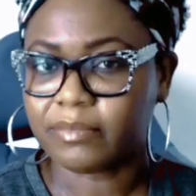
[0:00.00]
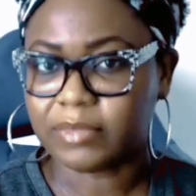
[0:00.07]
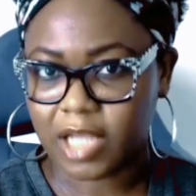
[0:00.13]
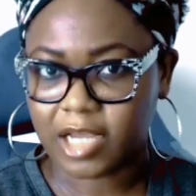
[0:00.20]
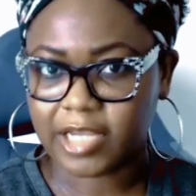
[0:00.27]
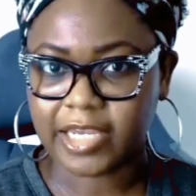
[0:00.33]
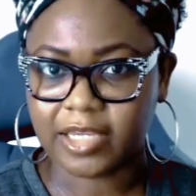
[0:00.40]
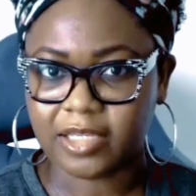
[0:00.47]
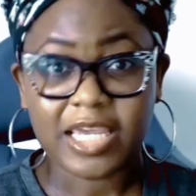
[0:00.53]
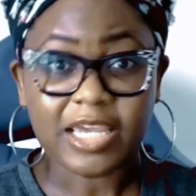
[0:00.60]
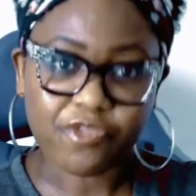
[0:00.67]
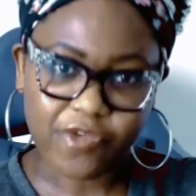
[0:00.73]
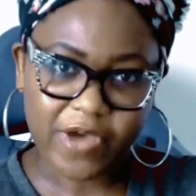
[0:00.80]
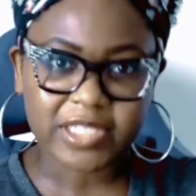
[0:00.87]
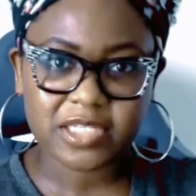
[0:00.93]
blocking
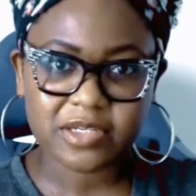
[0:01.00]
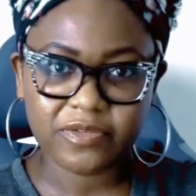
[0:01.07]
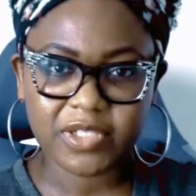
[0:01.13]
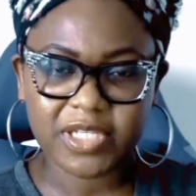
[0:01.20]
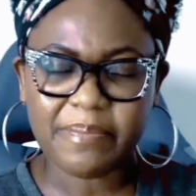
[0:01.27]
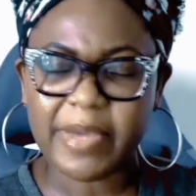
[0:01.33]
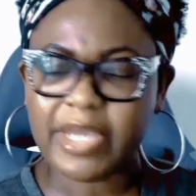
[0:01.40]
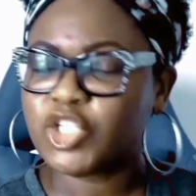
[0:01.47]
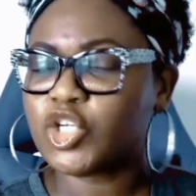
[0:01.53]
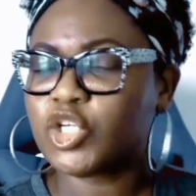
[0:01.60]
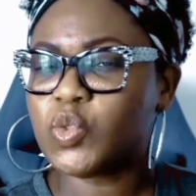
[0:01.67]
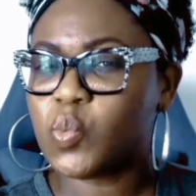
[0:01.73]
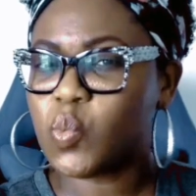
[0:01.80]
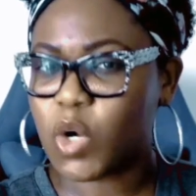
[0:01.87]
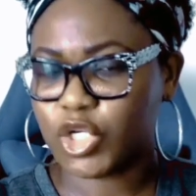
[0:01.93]
effectively, make sure
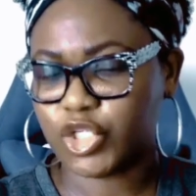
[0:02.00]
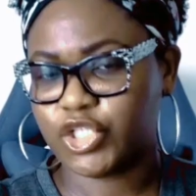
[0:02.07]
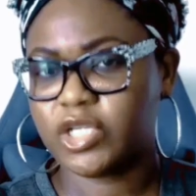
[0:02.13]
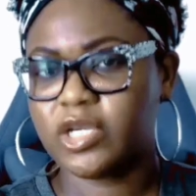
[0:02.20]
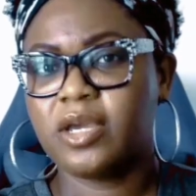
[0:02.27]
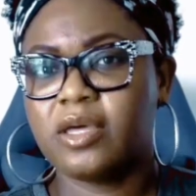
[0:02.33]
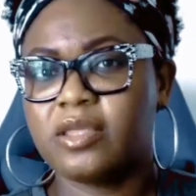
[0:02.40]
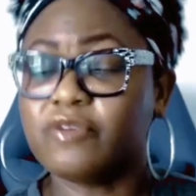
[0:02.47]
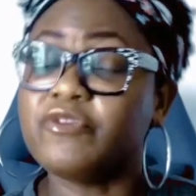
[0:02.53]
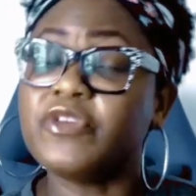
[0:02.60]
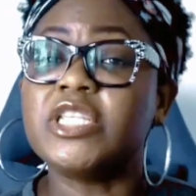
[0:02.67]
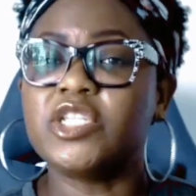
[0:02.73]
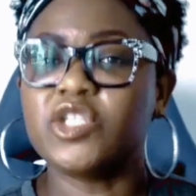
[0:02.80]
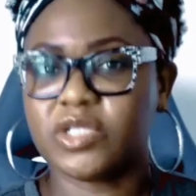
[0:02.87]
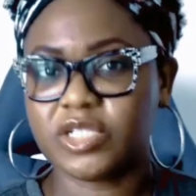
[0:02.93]
you watch the
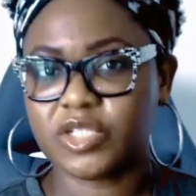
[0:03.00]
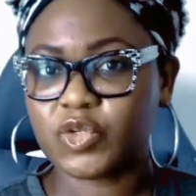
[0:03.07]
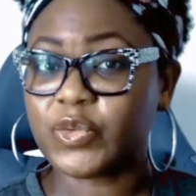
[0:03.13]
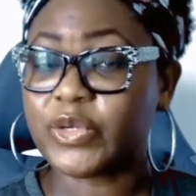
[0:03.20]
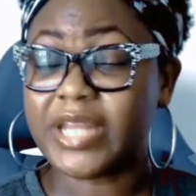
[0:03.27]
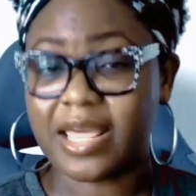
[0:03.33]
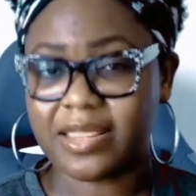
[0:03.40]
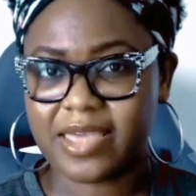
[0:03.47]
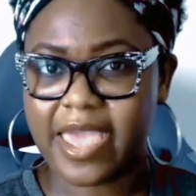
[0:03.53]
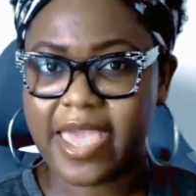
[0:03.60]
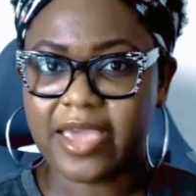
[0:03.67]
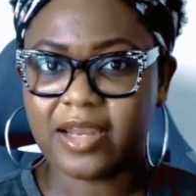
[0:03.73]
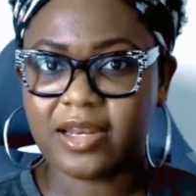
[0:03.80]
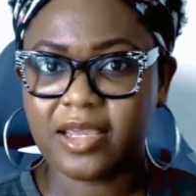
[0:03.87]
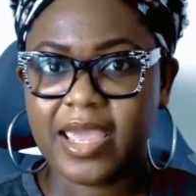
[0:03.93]
video on the screen at the
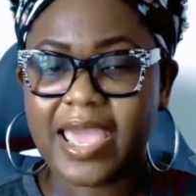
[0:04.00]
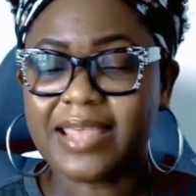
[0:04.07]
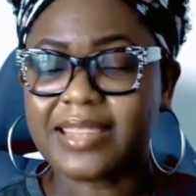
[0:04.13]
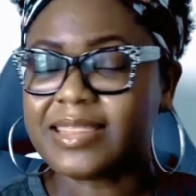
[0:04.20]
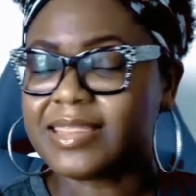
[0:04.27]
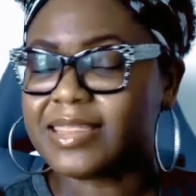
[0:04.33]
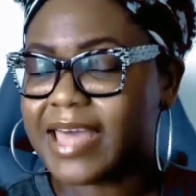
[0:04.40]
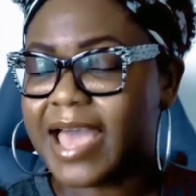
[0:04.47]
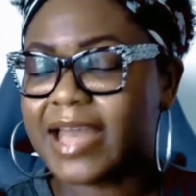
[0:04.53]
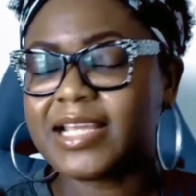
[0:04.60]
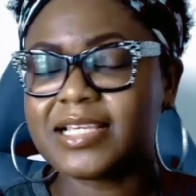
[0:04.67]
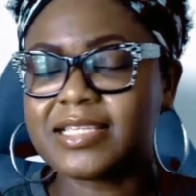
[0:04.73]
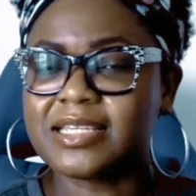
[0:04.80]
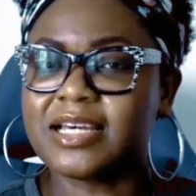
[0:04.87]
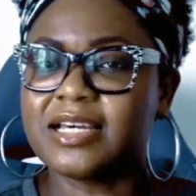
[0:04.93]
end, and that
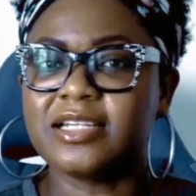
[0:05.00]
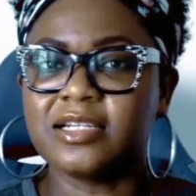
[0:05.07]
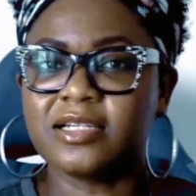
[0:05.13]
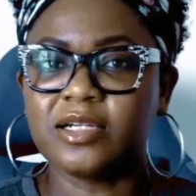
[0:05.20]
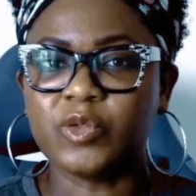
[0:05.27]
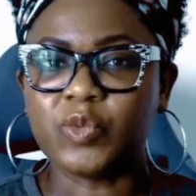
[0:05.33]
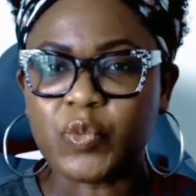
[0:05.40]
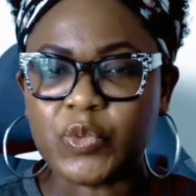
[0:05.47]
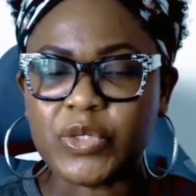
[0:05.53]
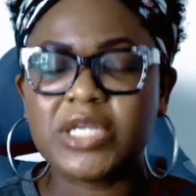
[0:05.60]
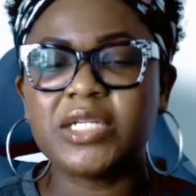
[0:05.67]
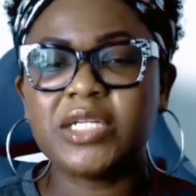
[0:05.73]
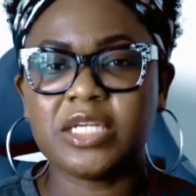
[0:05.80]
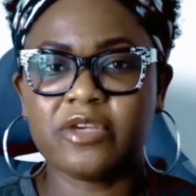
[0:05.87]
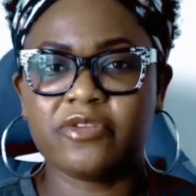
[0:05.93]
is gonna
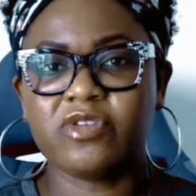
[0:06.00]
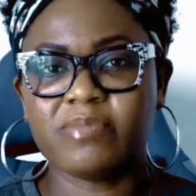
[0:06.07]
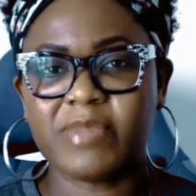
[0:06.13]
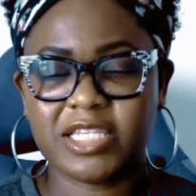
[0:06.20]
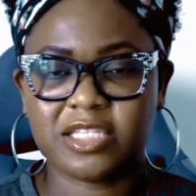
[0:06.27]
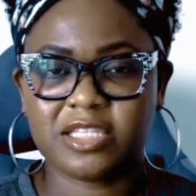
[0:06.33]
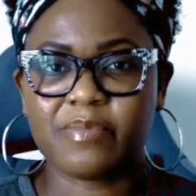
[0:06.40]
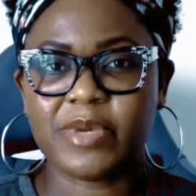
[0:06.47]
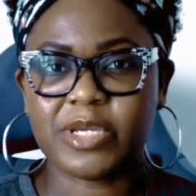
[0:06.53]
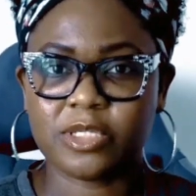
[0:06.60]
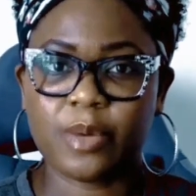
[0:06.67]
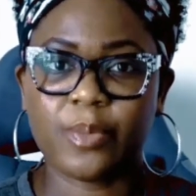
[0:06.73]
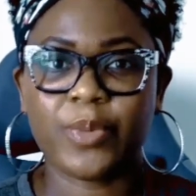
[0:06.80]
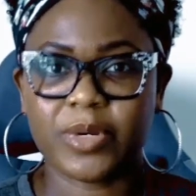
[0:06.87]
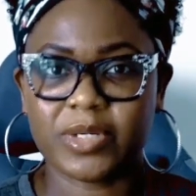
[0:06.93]
really give you my
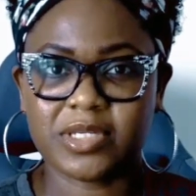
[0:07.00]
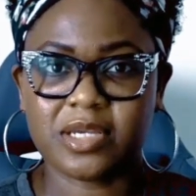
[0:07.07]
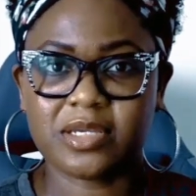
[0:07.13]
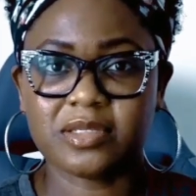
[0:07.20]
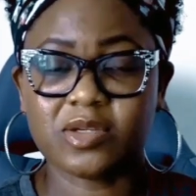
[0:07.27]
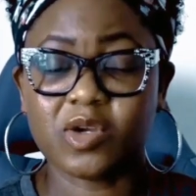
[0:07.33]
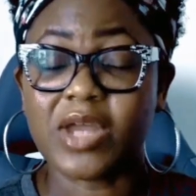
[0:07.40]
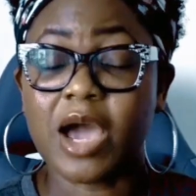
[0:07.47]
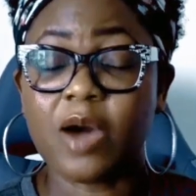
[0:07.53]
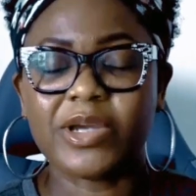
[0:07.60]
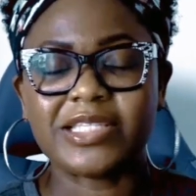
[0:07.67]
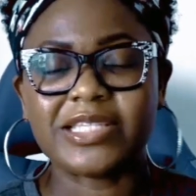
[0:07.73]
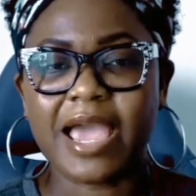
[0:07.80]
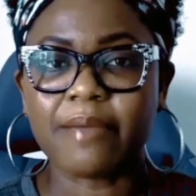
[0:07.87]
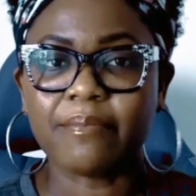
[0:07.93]
step-by-step process on how I
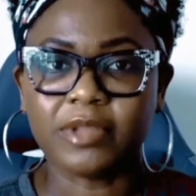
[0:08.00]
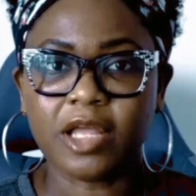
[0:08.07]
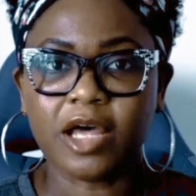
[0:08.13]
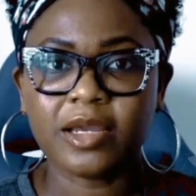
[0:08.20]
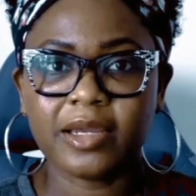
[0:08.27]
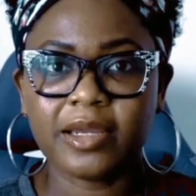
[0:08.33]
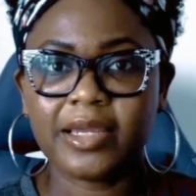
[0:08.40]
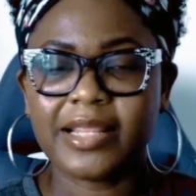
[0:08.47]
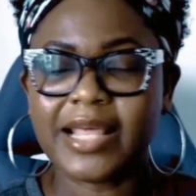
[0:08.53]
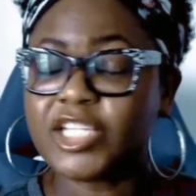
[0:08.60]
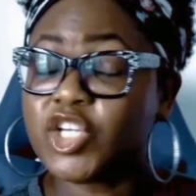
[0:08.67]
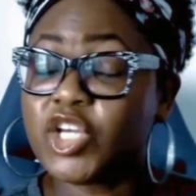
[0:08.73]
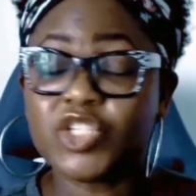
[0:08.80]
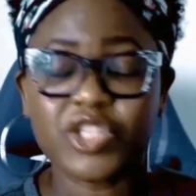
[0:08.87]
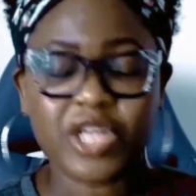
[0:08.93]
time block. That
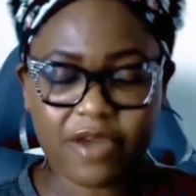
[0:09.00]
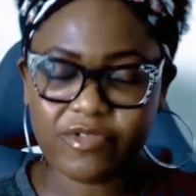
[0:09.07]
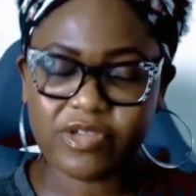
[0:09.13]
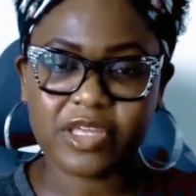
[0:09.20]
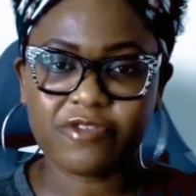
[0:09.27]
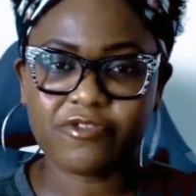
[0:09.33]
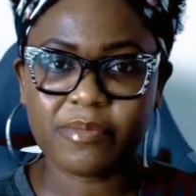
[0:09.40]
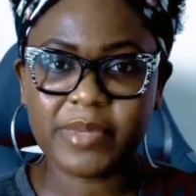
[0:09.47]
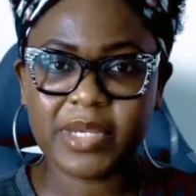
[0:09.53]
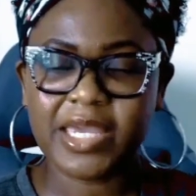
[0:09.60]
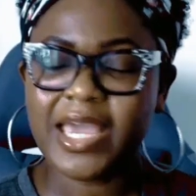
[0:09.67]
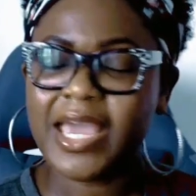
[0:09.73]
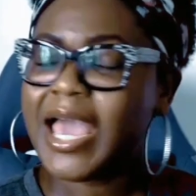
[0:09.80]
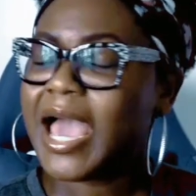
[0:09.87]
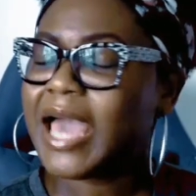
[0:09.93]
changed everything for
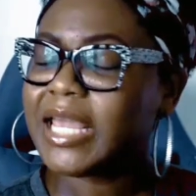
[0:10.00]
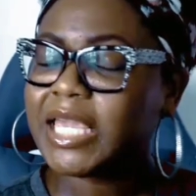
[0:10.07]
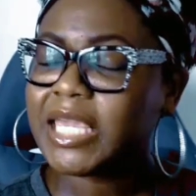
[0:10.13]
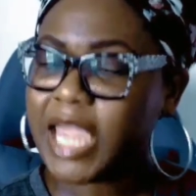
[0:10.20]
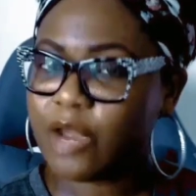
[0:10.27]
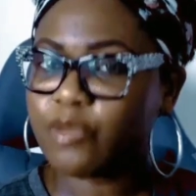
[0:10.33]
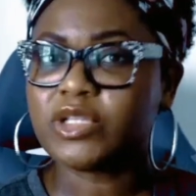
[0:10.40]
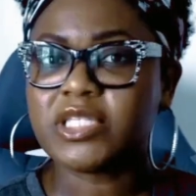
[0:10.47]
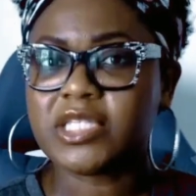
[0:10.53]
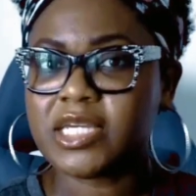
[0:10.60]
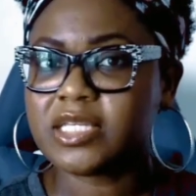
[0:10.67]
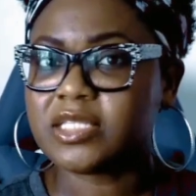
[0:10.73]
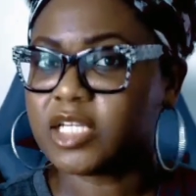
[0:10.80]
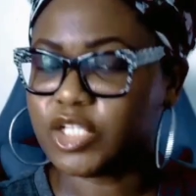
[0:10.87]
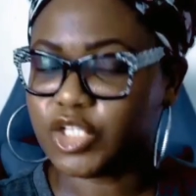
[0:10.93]
me, and I guarantee
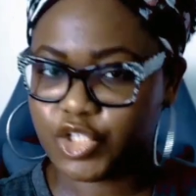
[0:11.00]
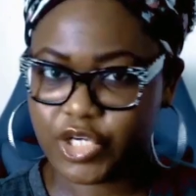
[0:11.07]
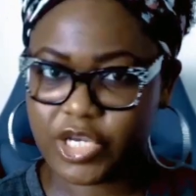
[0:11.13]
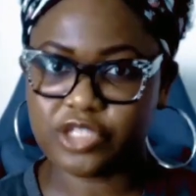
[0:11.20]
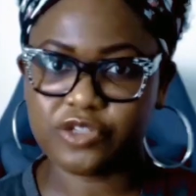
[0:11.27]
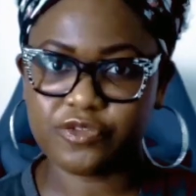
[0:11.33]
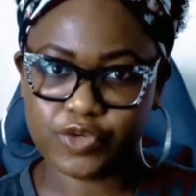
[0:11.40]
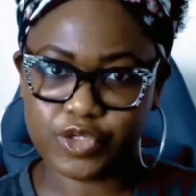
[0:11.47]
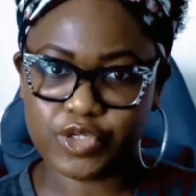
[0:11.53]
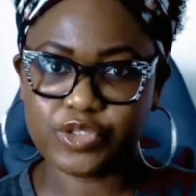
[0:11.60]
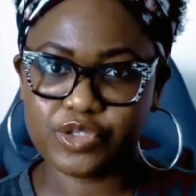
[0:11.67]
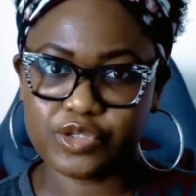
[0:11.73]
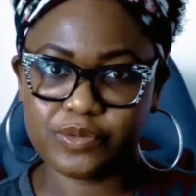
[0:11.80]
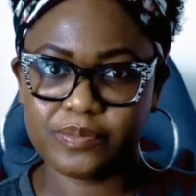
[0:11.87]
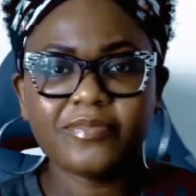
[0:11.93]
it's gonna change for you
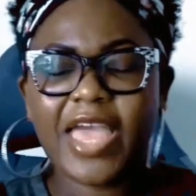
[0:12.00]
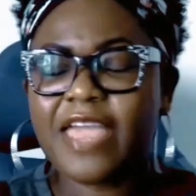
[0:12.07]
too.